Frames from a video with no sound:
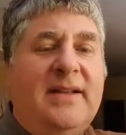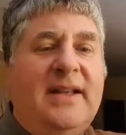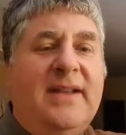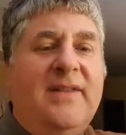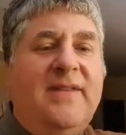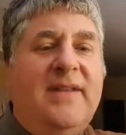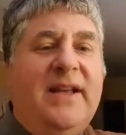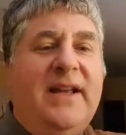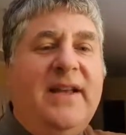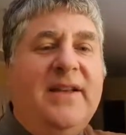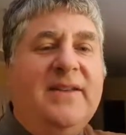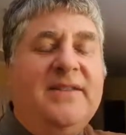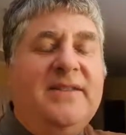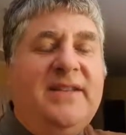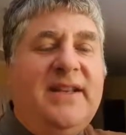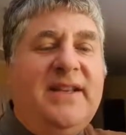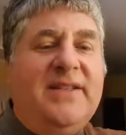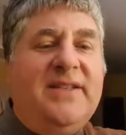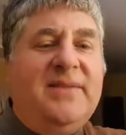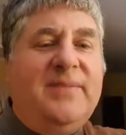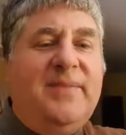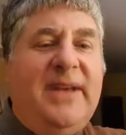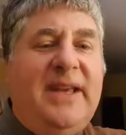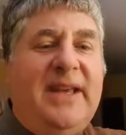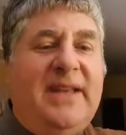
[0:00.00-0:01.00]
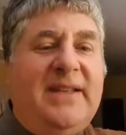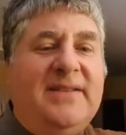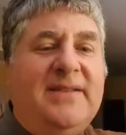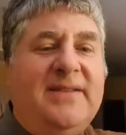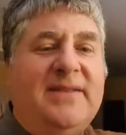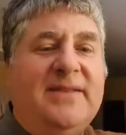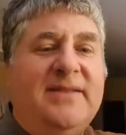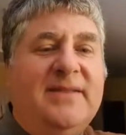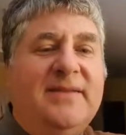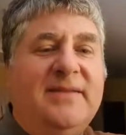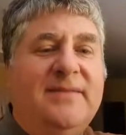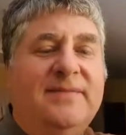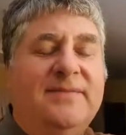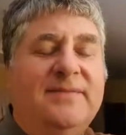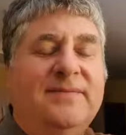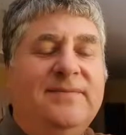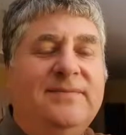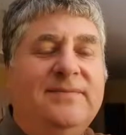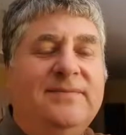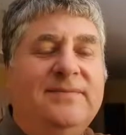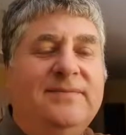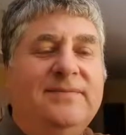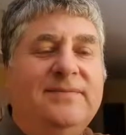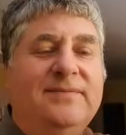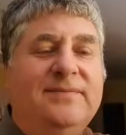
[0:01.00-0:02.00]
and giving us his peace.
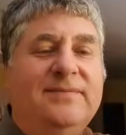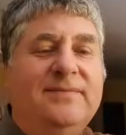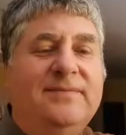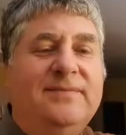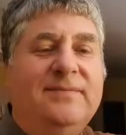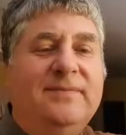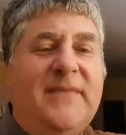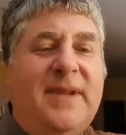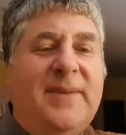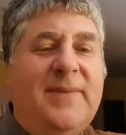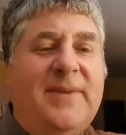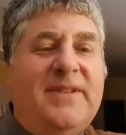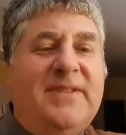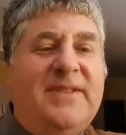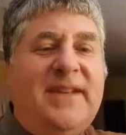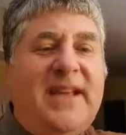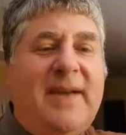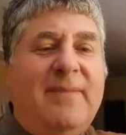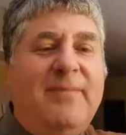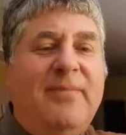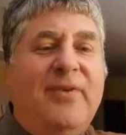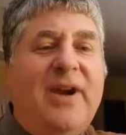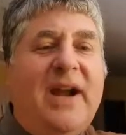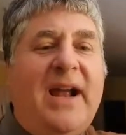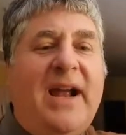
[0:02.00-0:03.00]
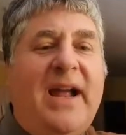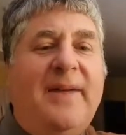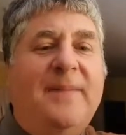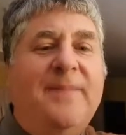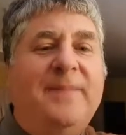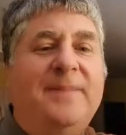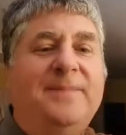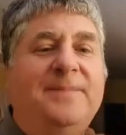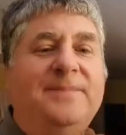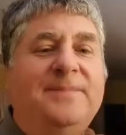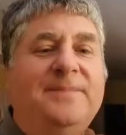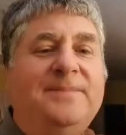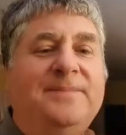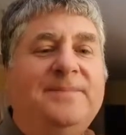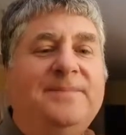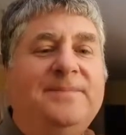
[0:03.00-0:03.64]
Let me say a prayer.